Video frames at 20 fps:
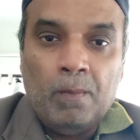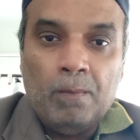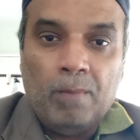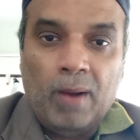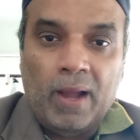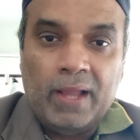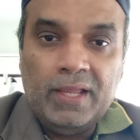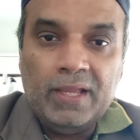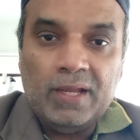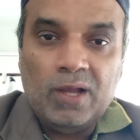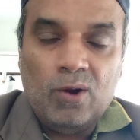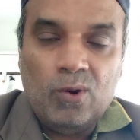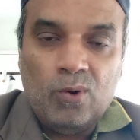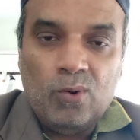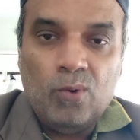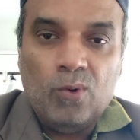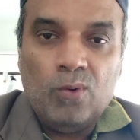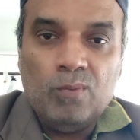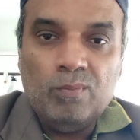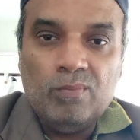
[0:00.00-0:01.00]
buying a
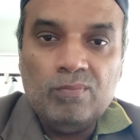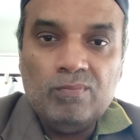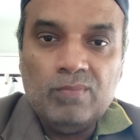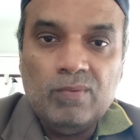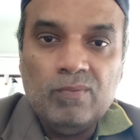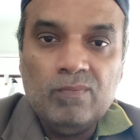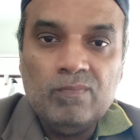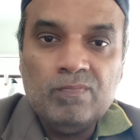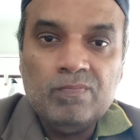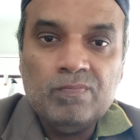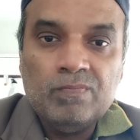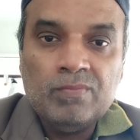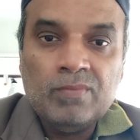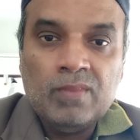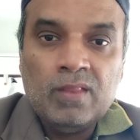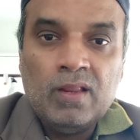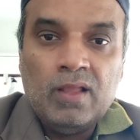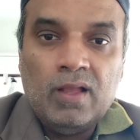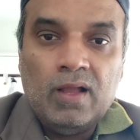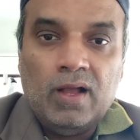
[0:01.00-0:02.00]
home
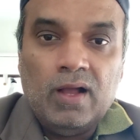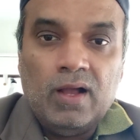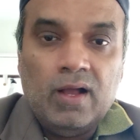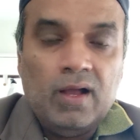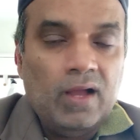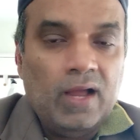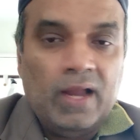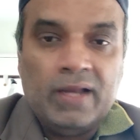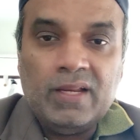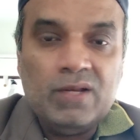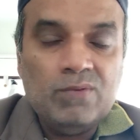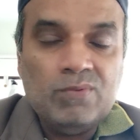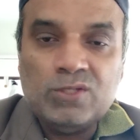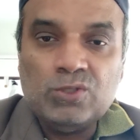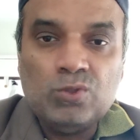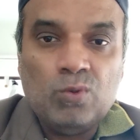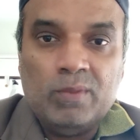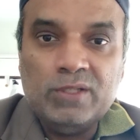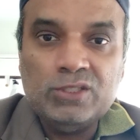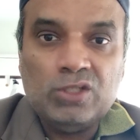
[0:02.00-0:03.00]
and invest
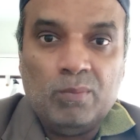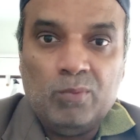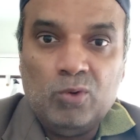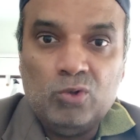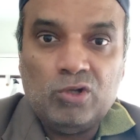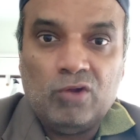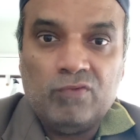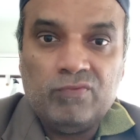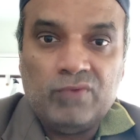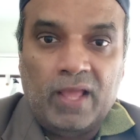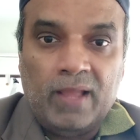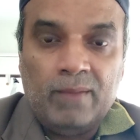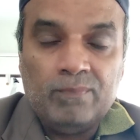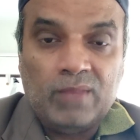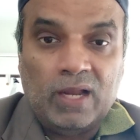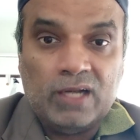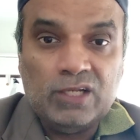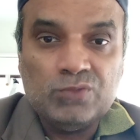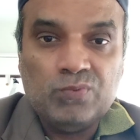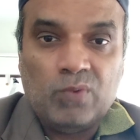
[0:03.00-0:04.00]
so much amount of time.
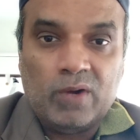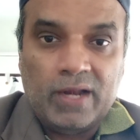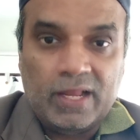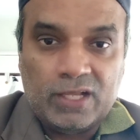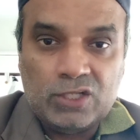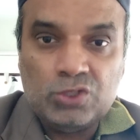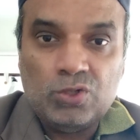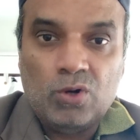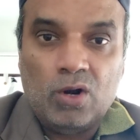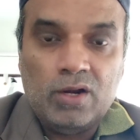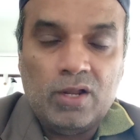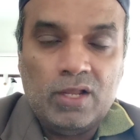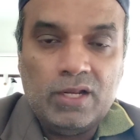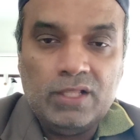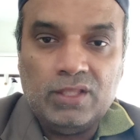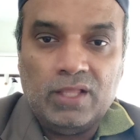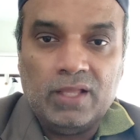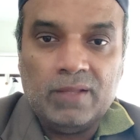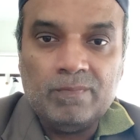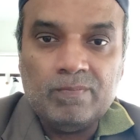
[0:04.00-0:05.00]
That is for an extraordinary
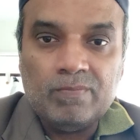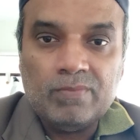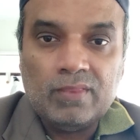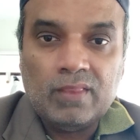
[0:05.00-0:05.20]
thing.